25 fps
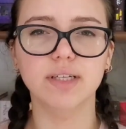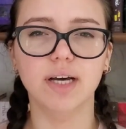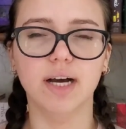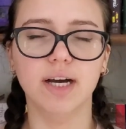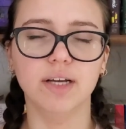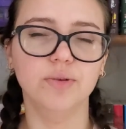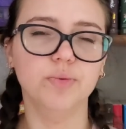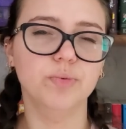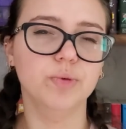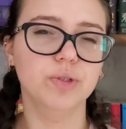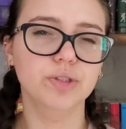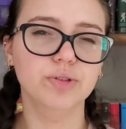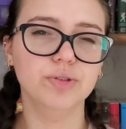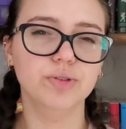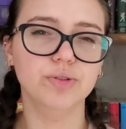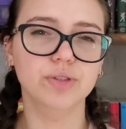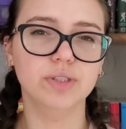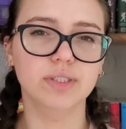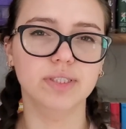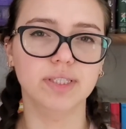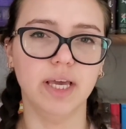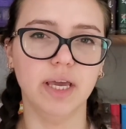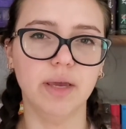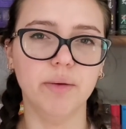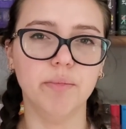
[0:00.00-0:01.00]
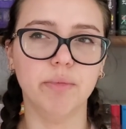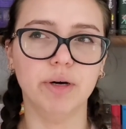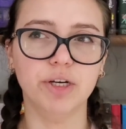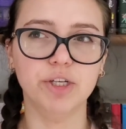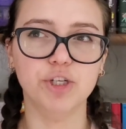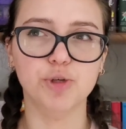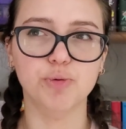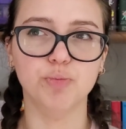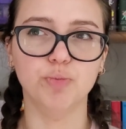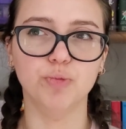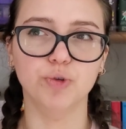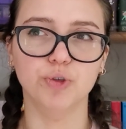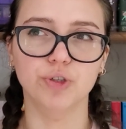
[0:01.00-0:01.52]
I don't want to say
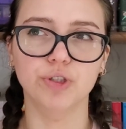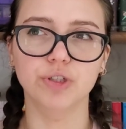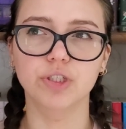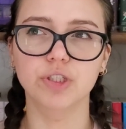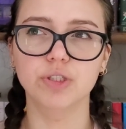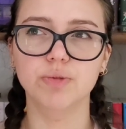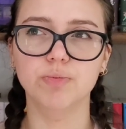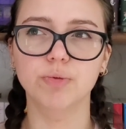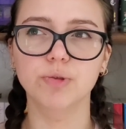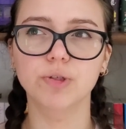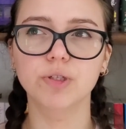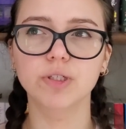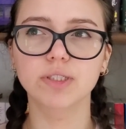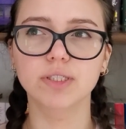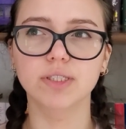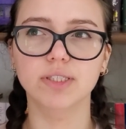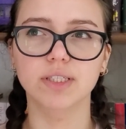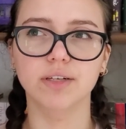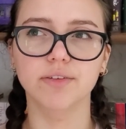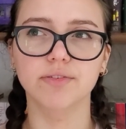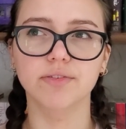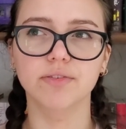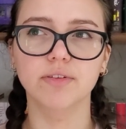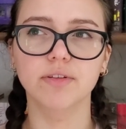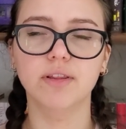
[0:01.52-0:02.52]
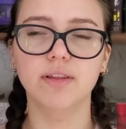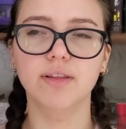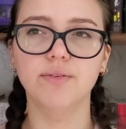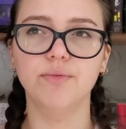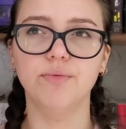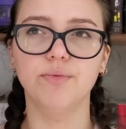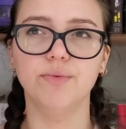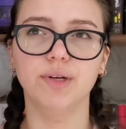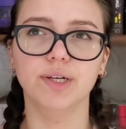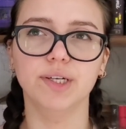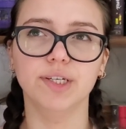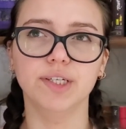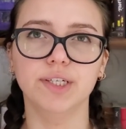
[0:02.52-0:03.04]
much more. This book is definitely
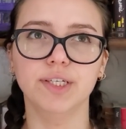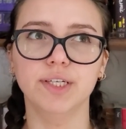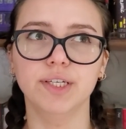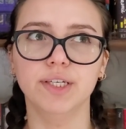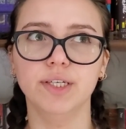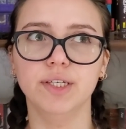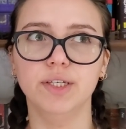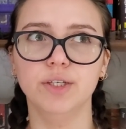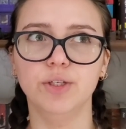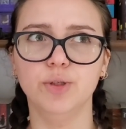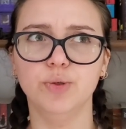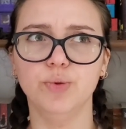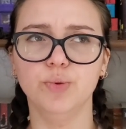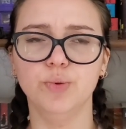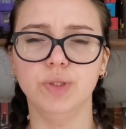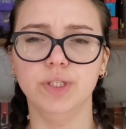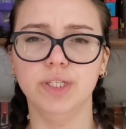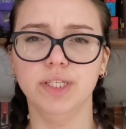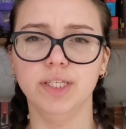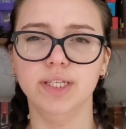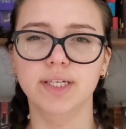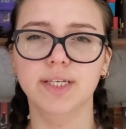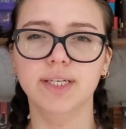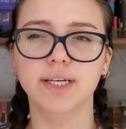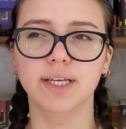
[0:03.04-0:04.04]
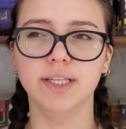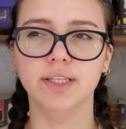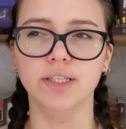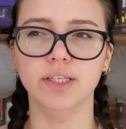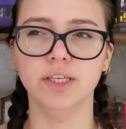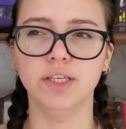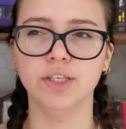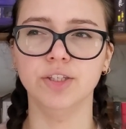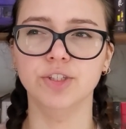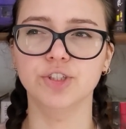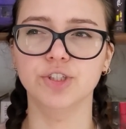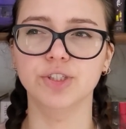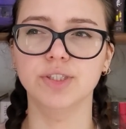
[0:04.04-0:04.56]
very unique and
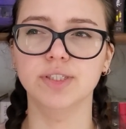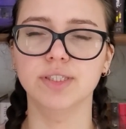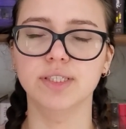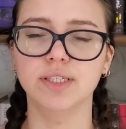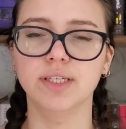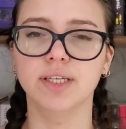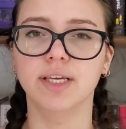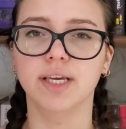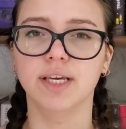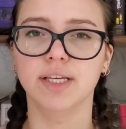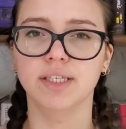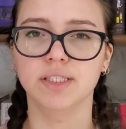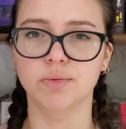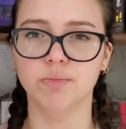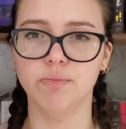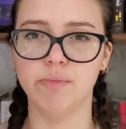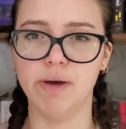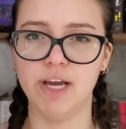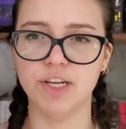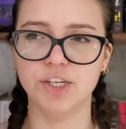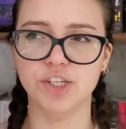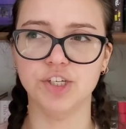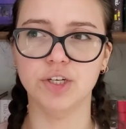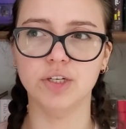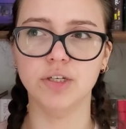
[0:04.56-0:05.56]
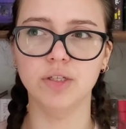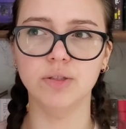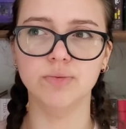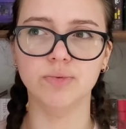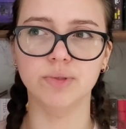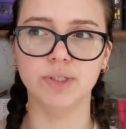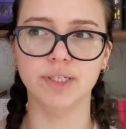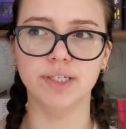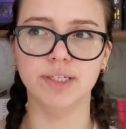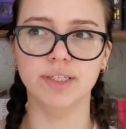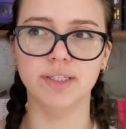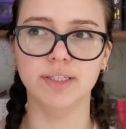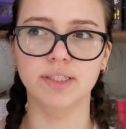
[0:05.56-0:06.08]
interesting. It's magical
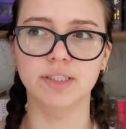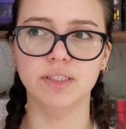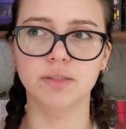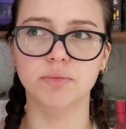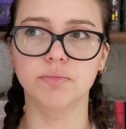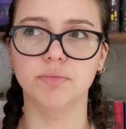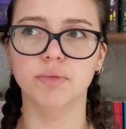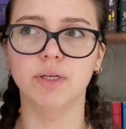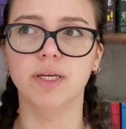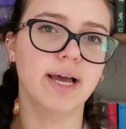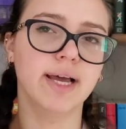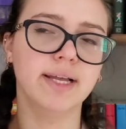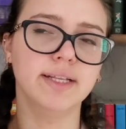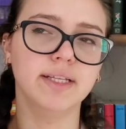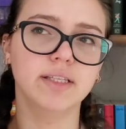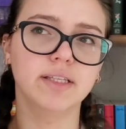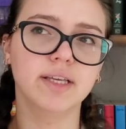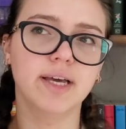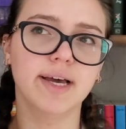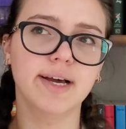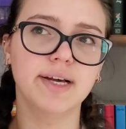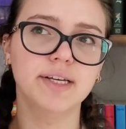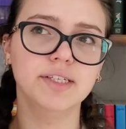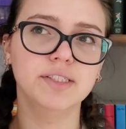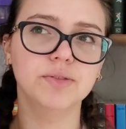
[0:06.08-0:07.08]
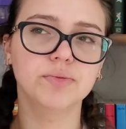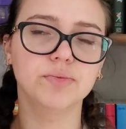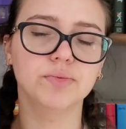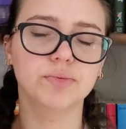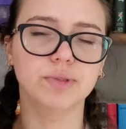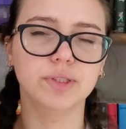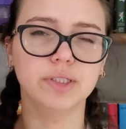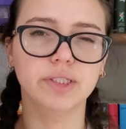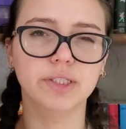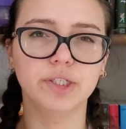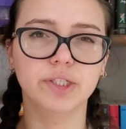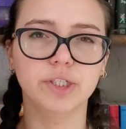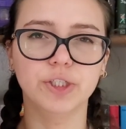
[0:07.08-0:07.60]
realism, and it has
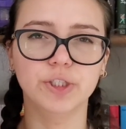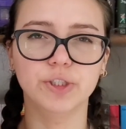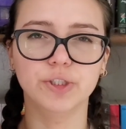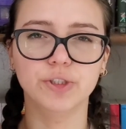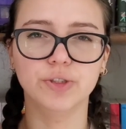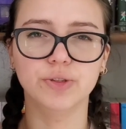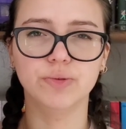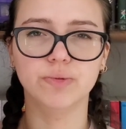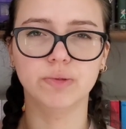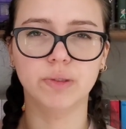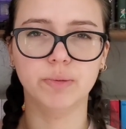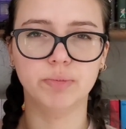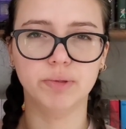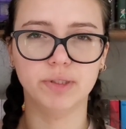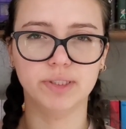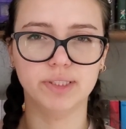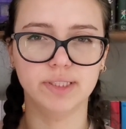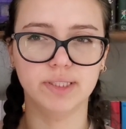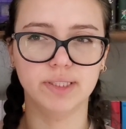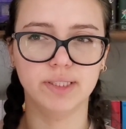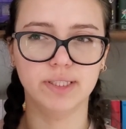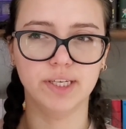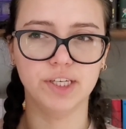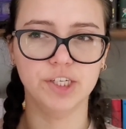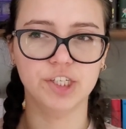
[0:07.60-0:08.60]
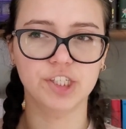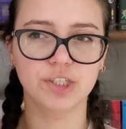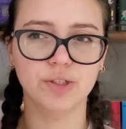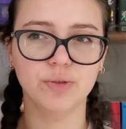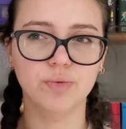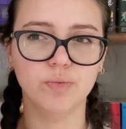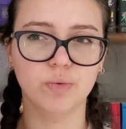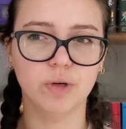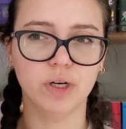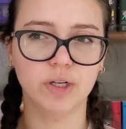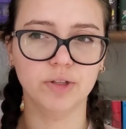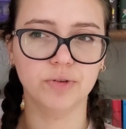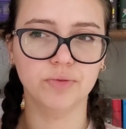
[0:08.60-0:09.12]
really good representation.
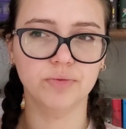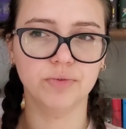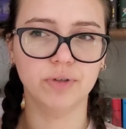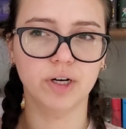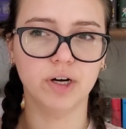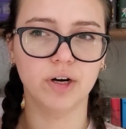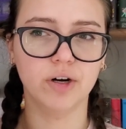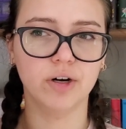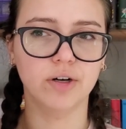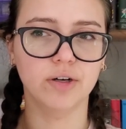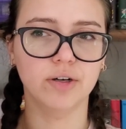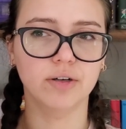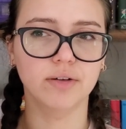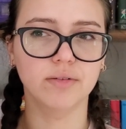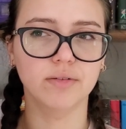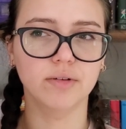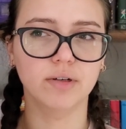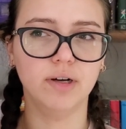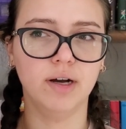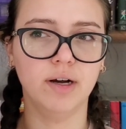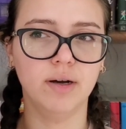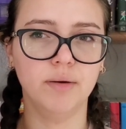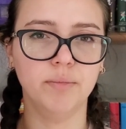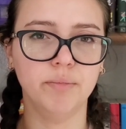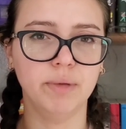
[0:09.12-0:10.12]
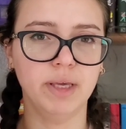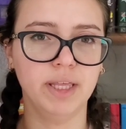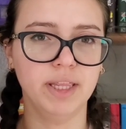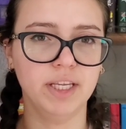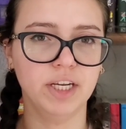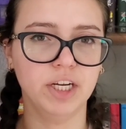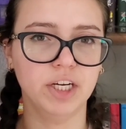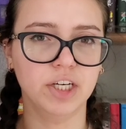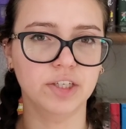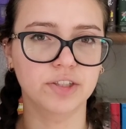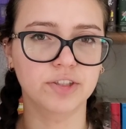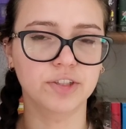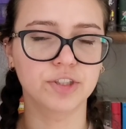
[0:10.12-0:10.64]
One of our main
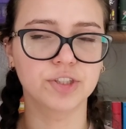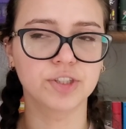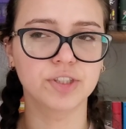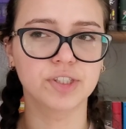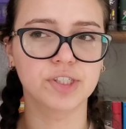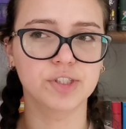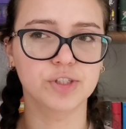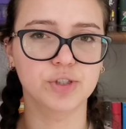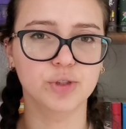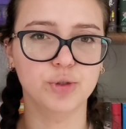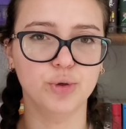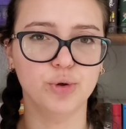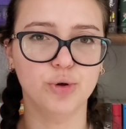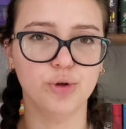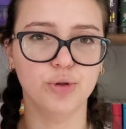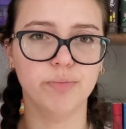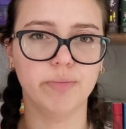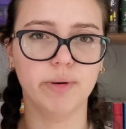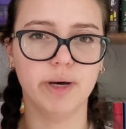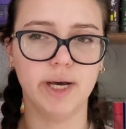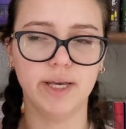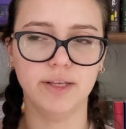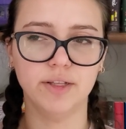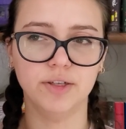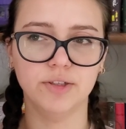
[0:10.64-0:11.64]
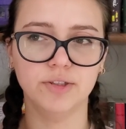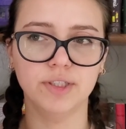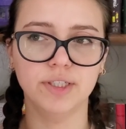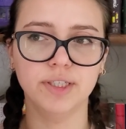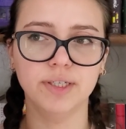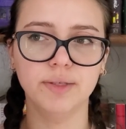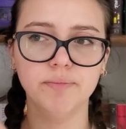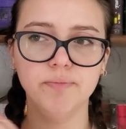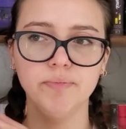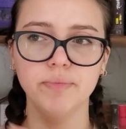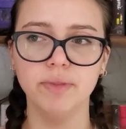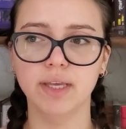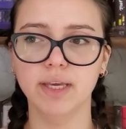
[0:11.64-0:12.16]
characters is
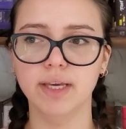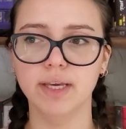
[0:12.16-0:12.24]
non-binary,